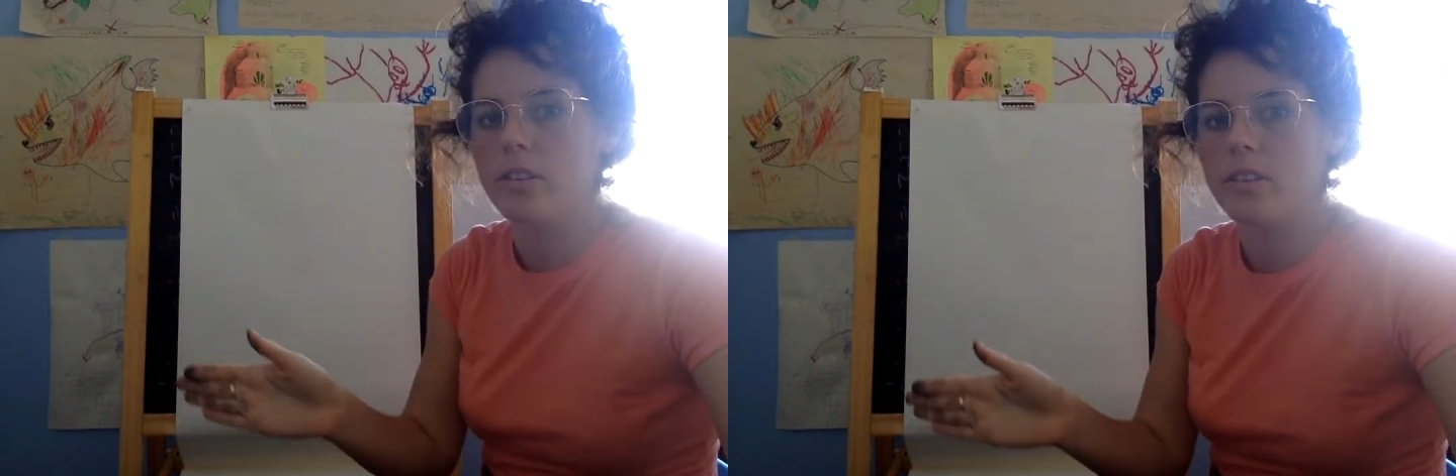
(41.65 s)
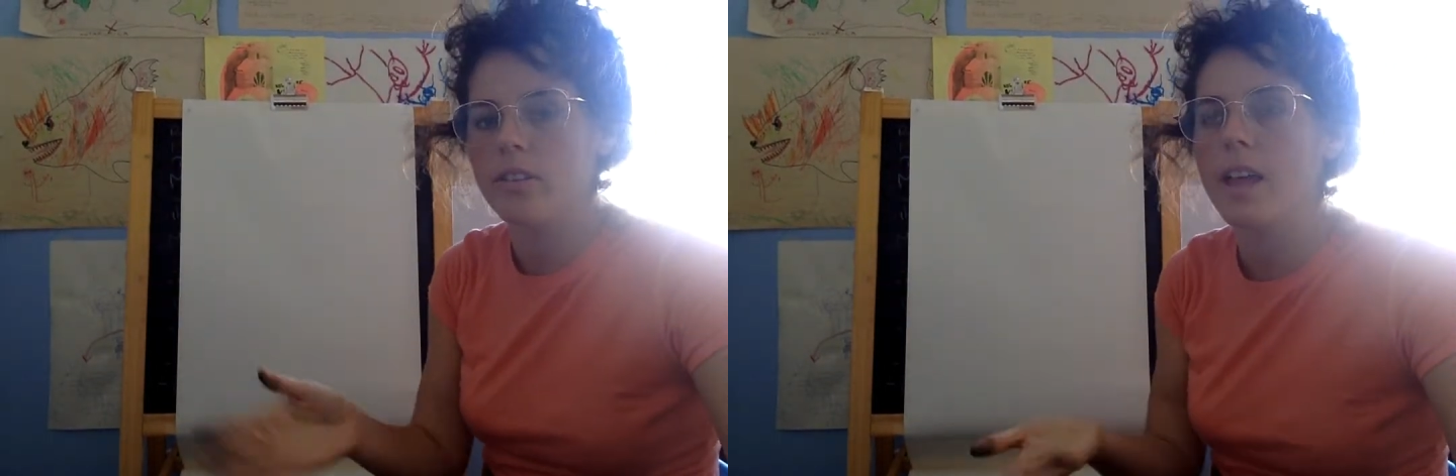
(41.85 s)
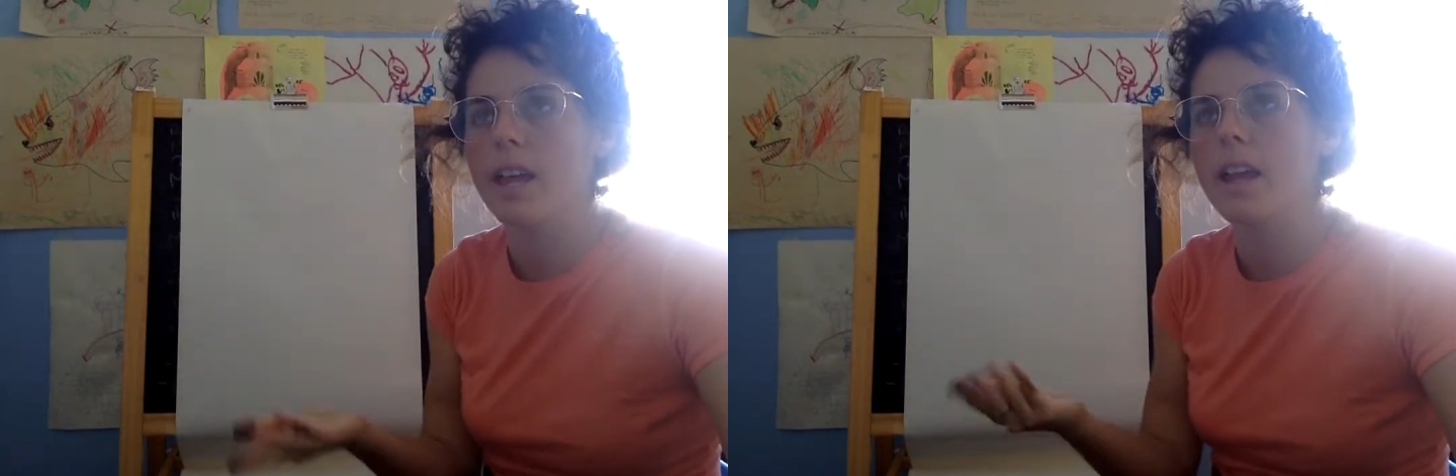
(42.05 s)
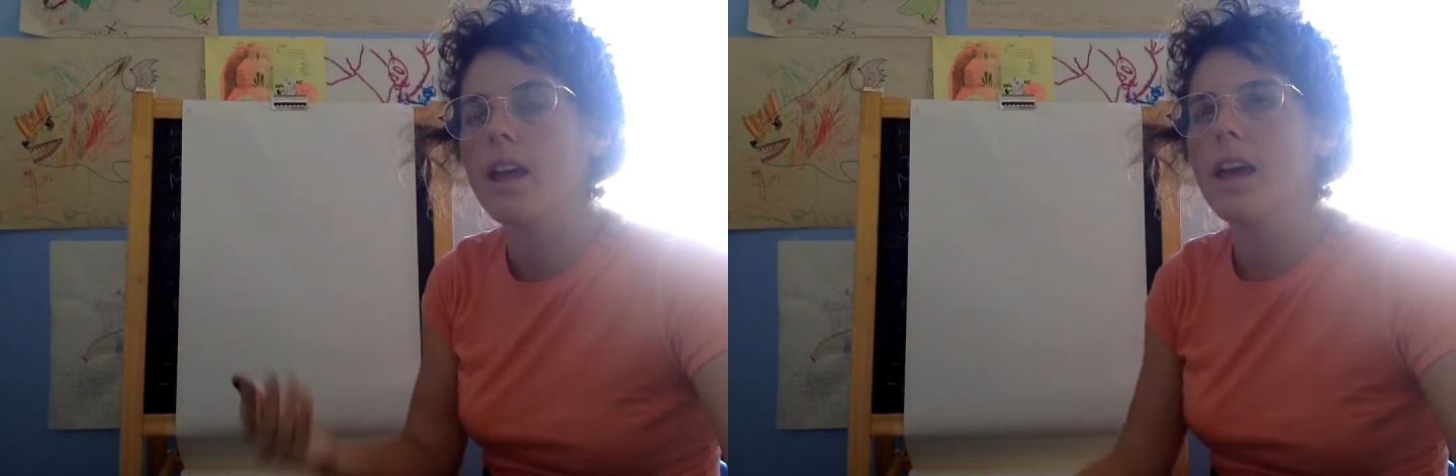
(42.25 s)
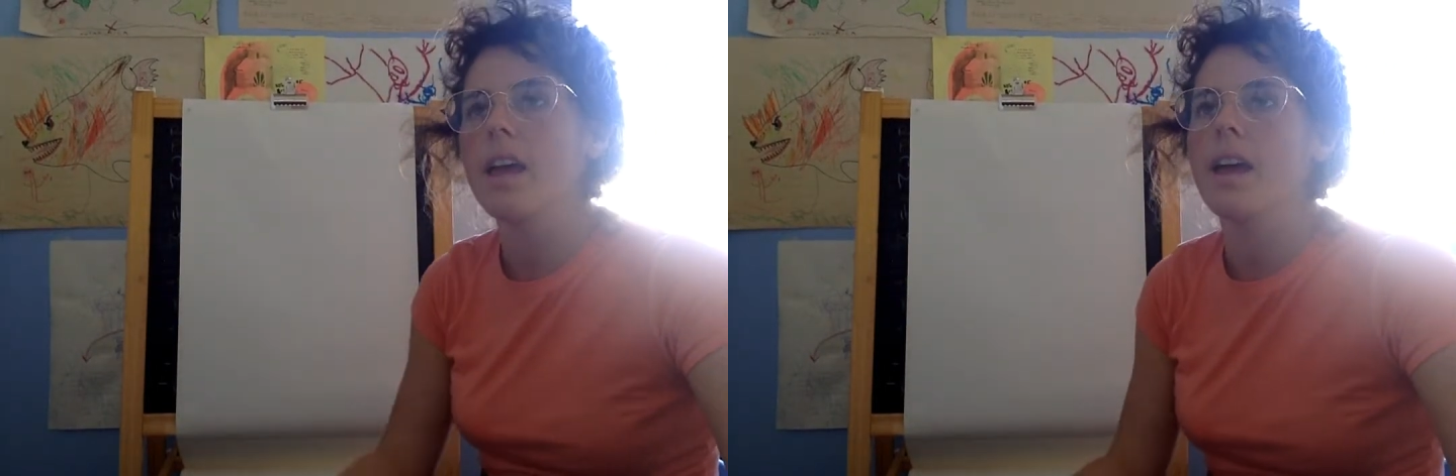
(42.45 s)
the side.
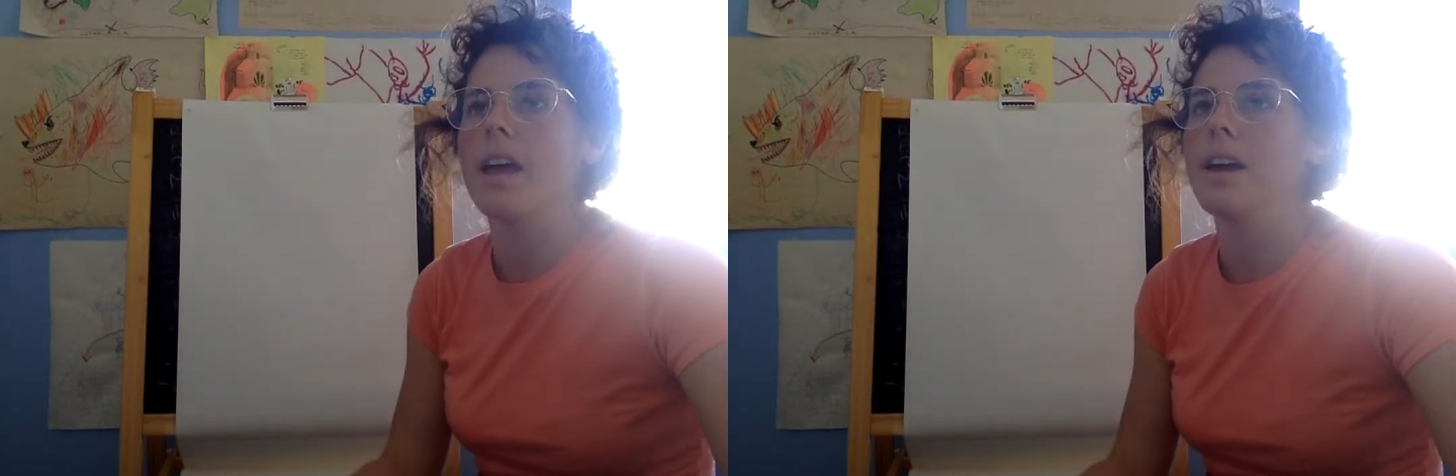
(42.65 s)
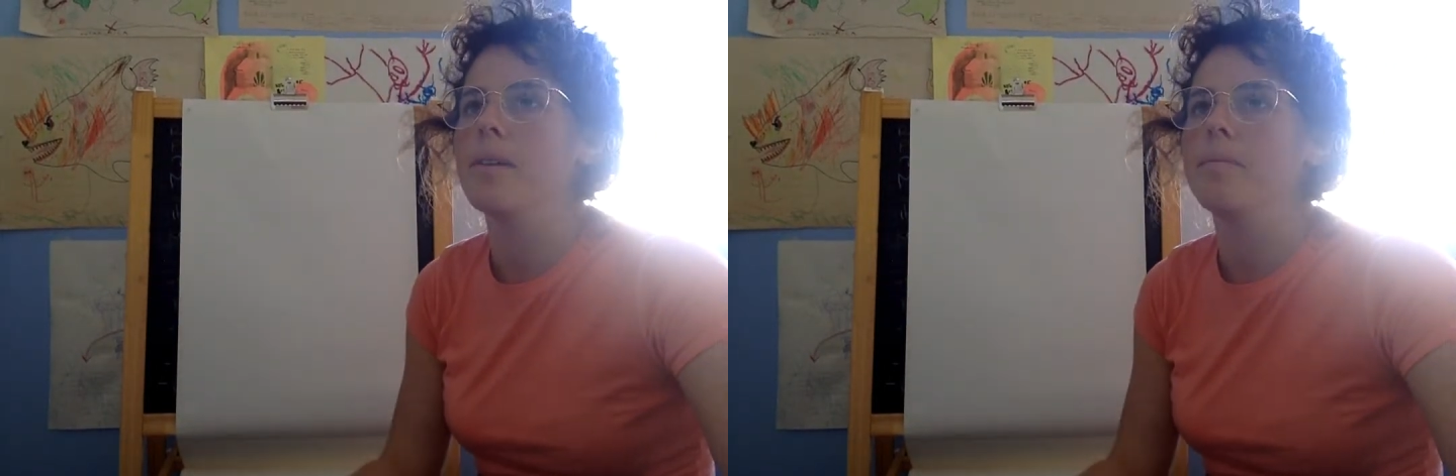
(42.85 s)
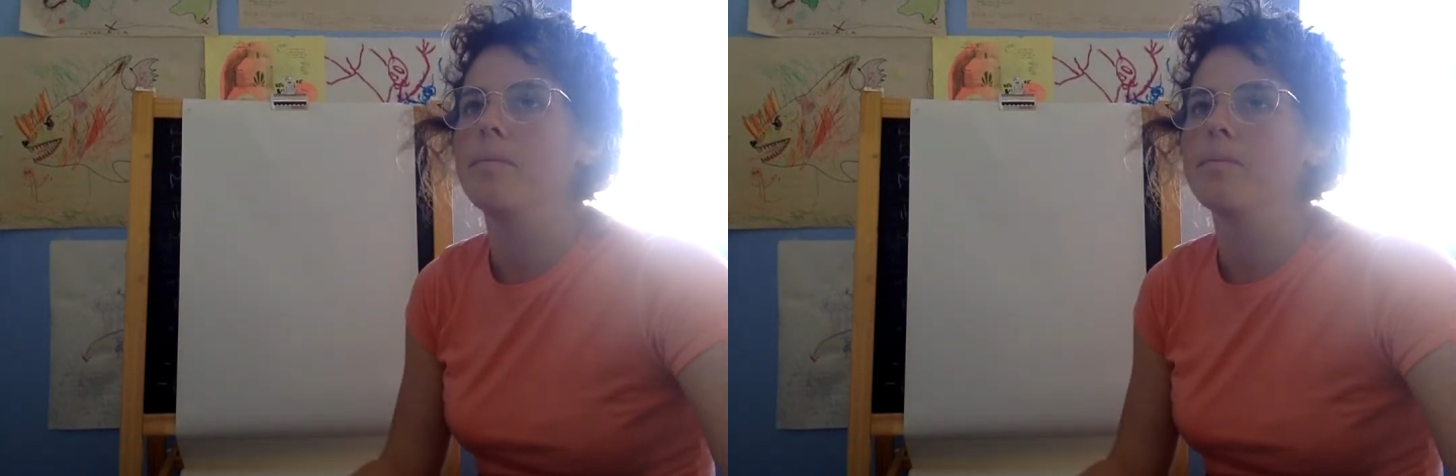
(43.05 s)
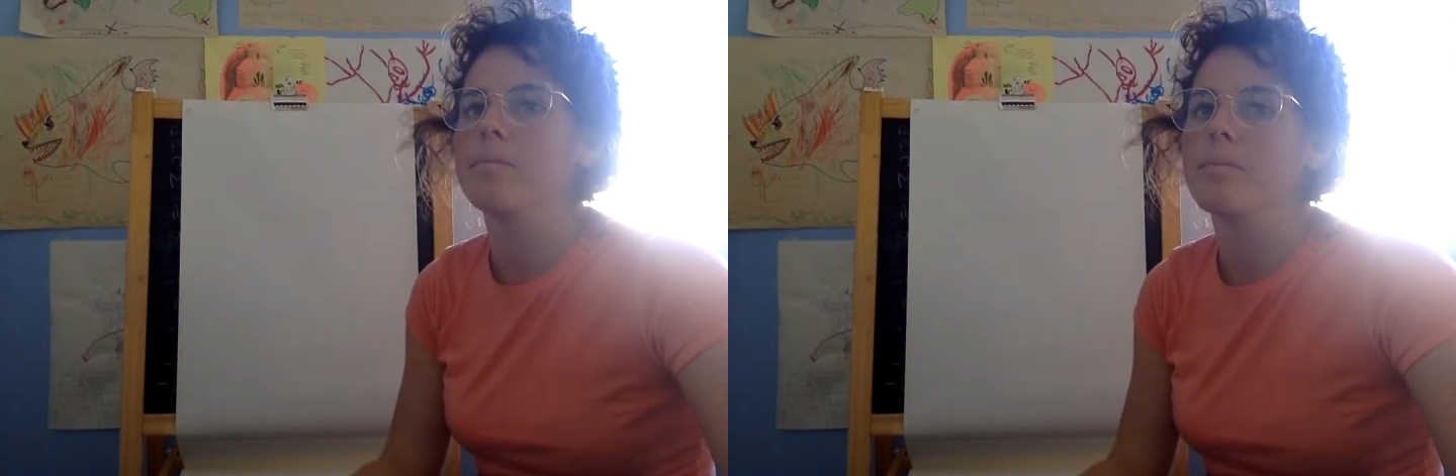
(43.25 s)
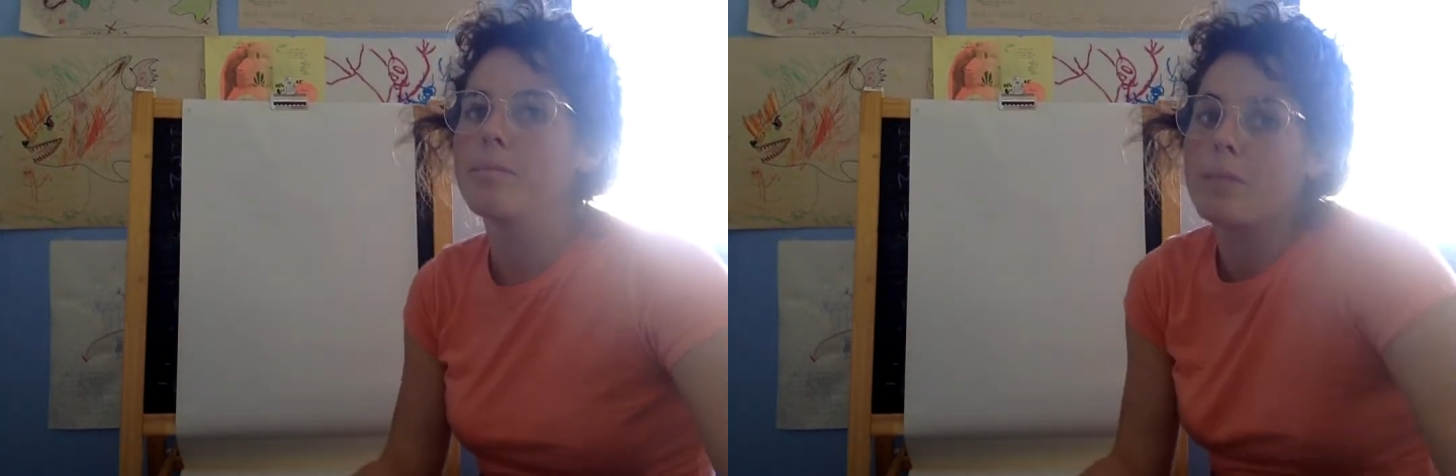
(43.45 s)

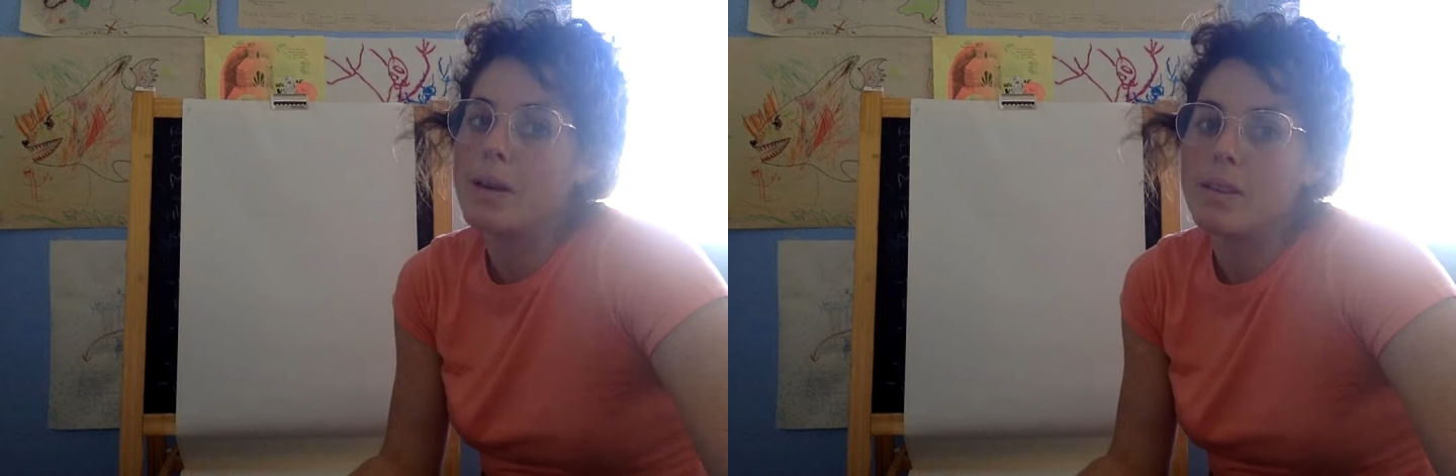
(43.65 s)
Play